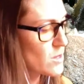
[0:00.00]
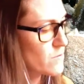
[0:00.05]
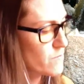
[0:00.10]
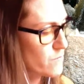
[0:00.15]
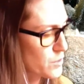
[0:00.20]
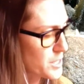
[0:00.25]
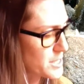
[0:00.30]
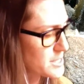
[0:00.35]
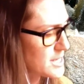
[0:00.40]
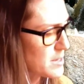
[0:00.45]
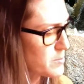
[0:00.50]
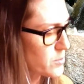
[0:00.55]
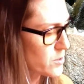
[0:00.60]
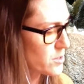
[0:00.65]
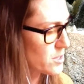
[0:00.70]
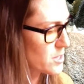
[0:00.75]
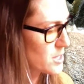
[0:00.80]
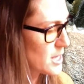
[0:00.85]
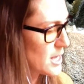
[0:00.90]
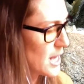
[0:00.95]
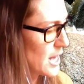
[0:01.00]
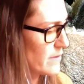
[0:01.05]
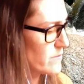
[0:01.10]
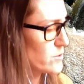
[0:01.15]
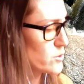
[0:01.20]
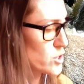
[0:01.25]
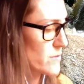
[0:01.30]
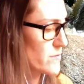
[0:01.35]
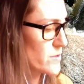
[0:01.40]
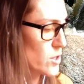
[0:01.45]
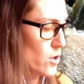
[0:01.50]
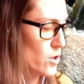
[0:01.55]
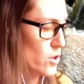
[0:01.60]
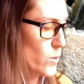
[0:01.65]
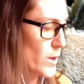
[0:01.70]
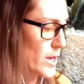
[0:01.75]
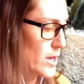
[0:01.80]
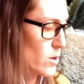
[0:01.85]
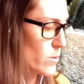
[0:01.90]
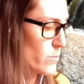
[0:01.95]
For example, have you driven all the
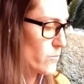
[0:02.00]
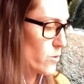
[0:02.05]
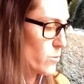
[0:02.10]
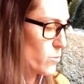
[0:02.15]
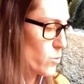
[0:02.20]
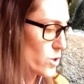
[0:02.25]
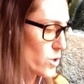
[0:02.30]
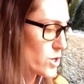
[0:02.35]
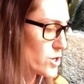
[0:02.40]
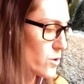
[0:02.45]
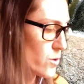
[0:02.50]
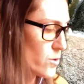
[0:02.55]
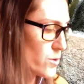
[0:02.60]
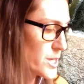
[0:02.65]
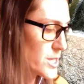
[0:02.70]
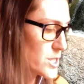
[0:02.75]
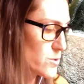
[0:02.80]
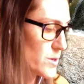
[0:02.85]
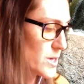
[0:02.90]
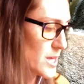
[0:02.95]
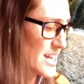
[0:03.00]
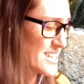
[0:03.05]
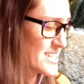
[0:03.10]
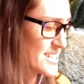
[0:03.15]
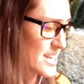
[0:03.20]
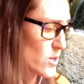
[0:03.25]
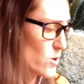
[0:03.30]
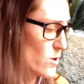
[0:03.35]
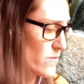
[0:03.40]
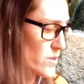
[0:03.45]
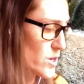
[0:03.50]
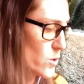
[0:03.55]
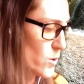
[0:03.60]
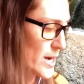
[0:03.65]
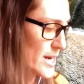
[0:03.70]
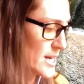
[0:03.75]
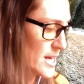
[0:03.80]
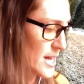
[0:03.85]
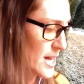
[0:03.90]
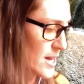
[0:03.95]
way home from work only to realize that you have no
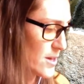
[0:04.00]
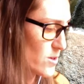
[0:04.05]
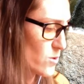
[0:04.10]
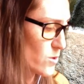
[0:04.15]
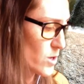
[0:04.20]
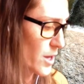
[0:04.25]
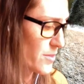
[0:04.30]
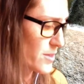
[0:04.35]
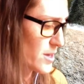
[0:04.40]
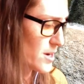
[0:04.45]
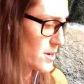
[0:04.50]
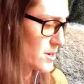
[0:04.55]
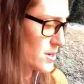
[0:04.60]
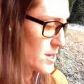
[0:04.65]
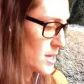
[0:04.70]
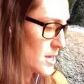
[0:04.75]
idea how you got there?